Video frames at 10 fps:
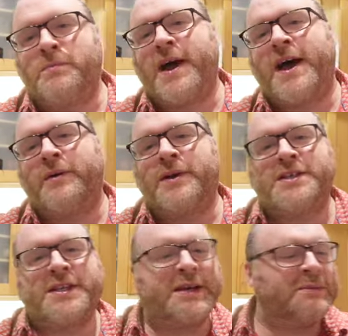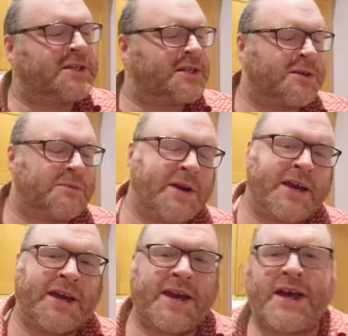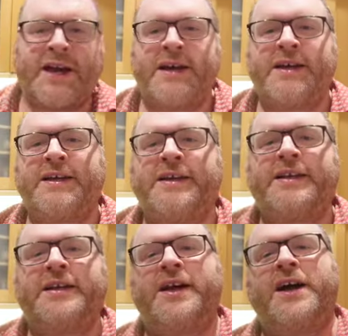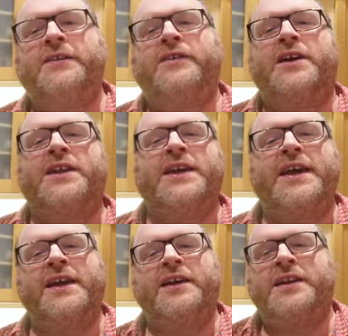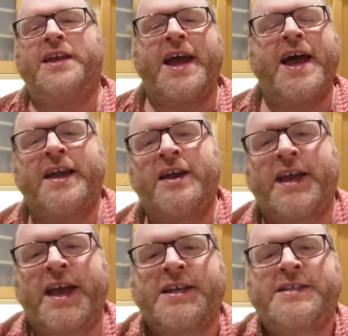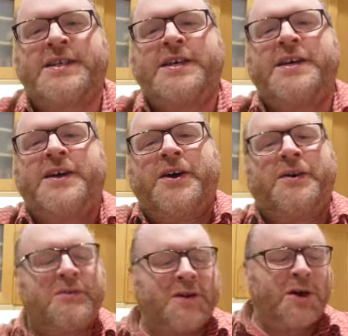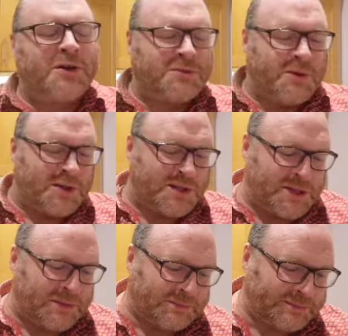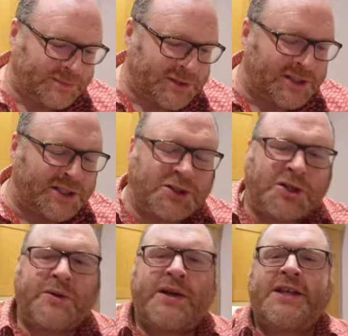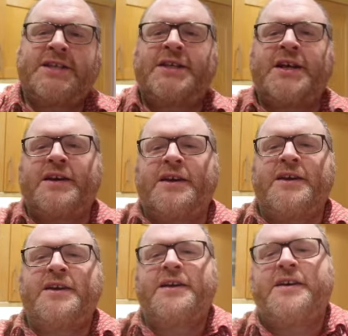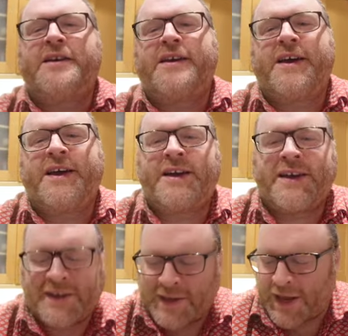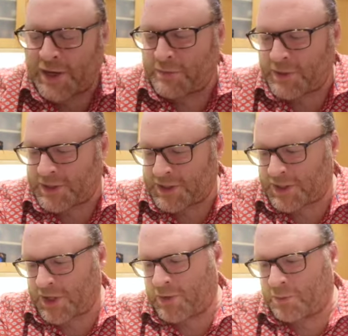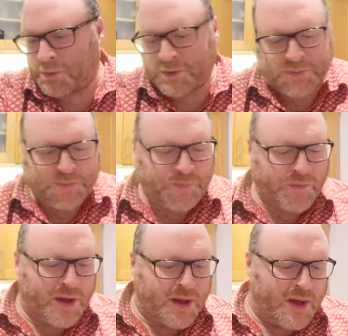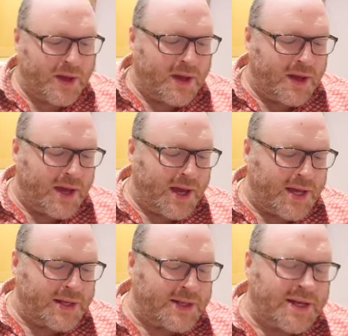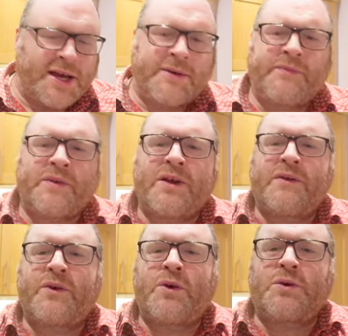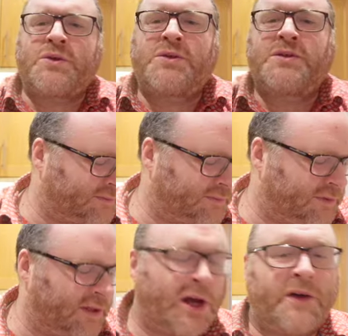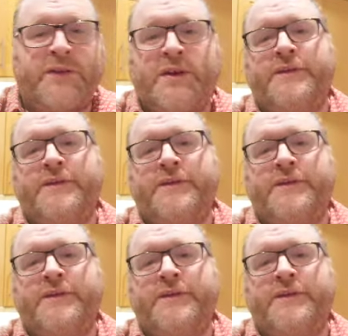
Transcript: power seems to be kind of like the yin and the yang, I guess, of the cosmos. There's this dualistic element to Star Wars. And of course, after the